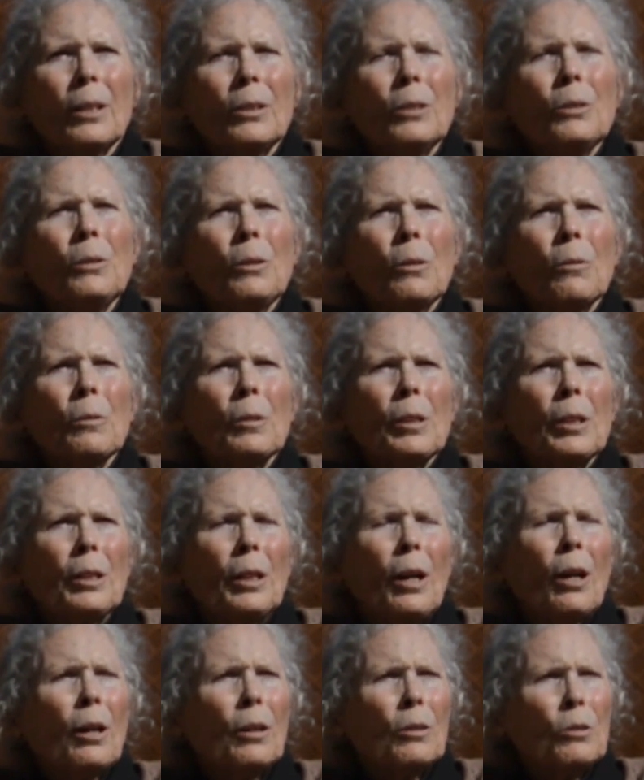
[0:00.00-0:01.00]
you know, in
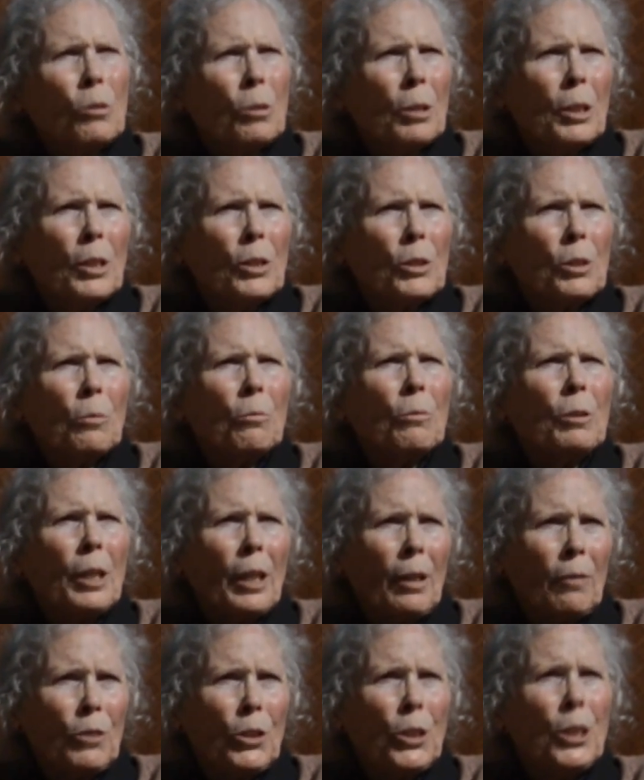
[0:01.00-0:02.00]
our tradition we
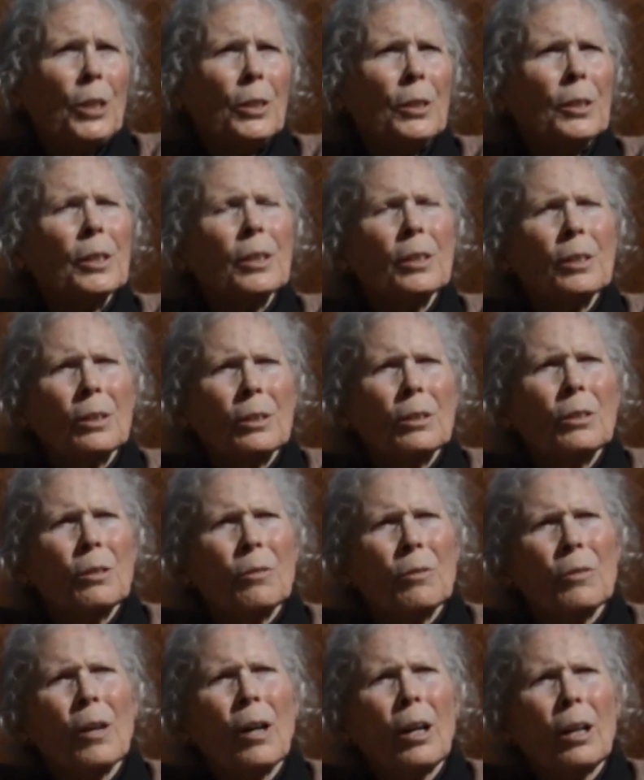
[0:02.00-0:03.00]
have Jesus to
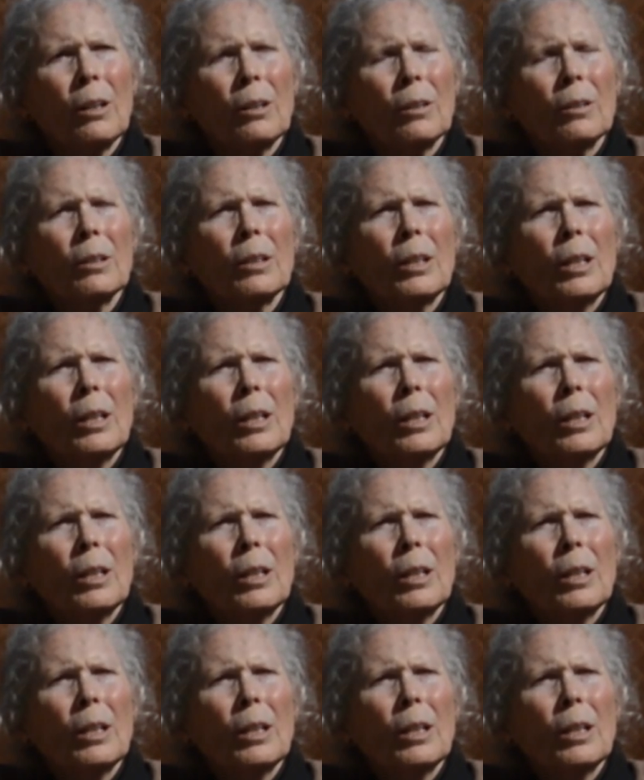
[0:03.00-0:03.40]
follow,